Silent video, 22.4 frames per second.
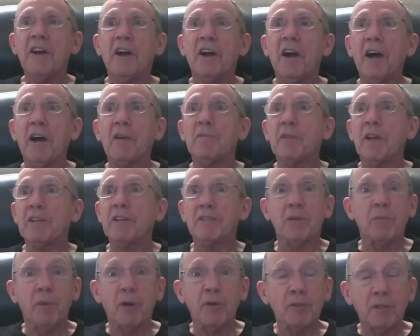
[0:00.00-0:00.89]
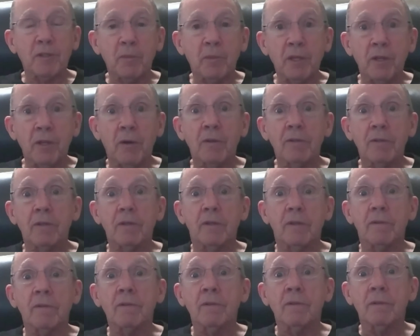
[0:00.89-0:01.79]
not supposed to be on
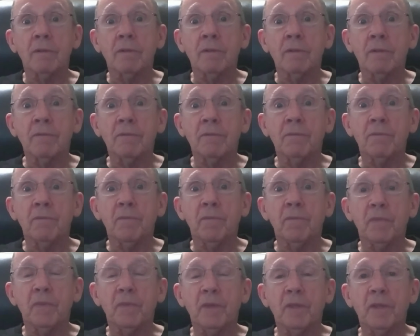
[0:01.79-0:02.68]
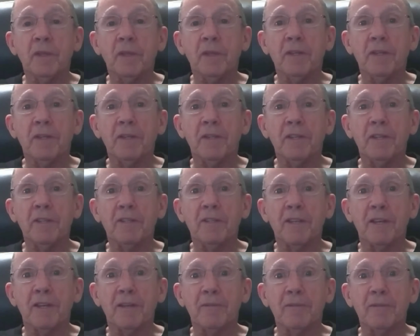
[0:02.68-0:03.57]
here. And he
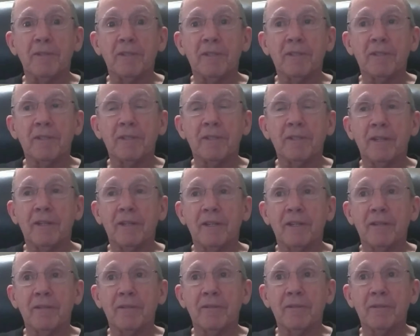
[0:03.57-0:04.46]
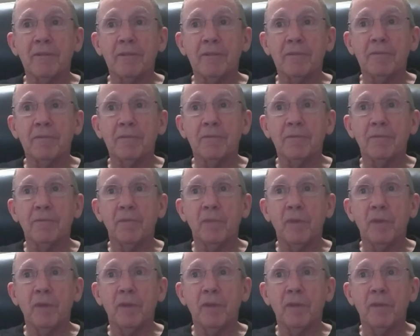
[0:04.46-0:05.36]
said,
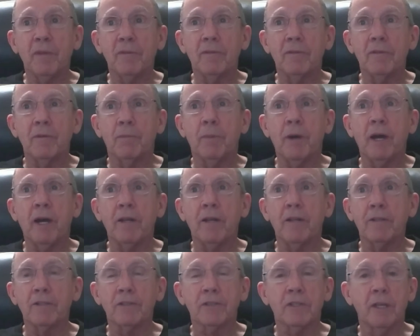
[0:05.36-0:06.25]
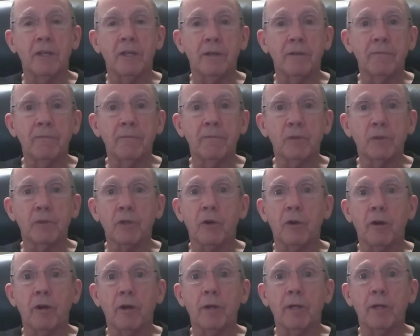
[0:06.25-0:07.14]
the pilot said,
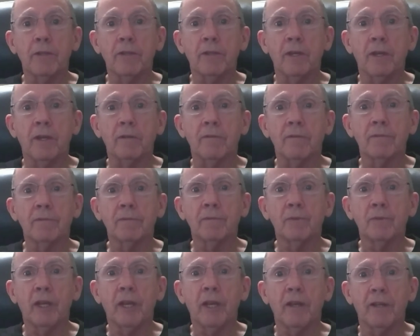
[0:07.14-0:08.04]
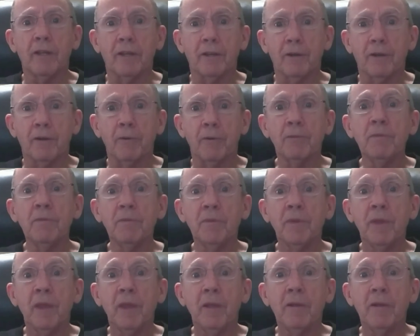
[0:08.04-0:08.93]
"Sorry about that. We got to go.
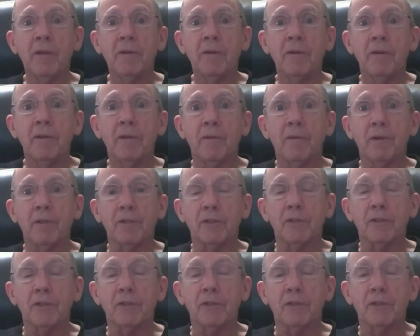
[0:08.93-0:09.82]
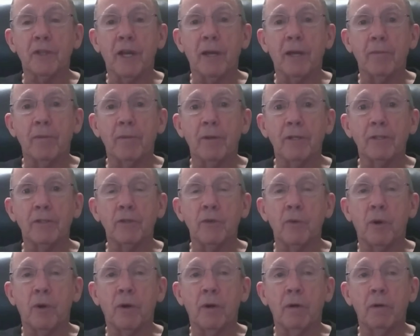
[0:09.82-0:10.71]
There wasn't time to let
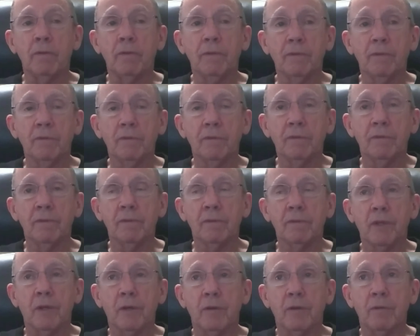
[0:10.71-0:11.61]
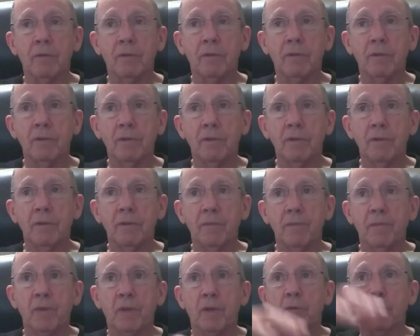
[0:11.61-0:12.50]
you off." So
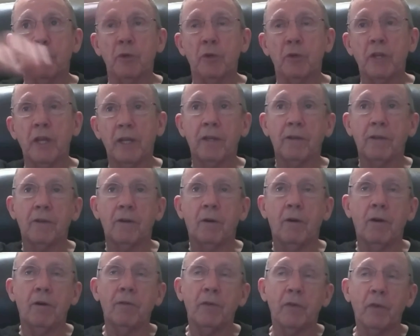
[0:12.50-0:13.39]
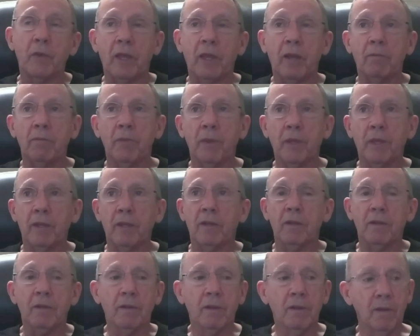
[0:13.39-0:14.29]
we're taking off, and I'm
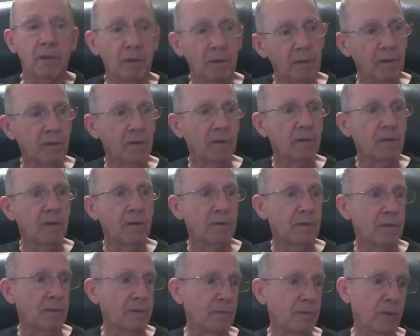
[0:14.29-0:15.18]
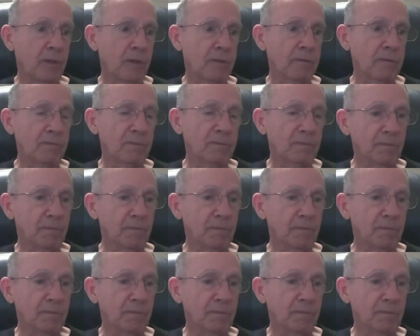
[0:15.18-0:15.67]
thinking, well,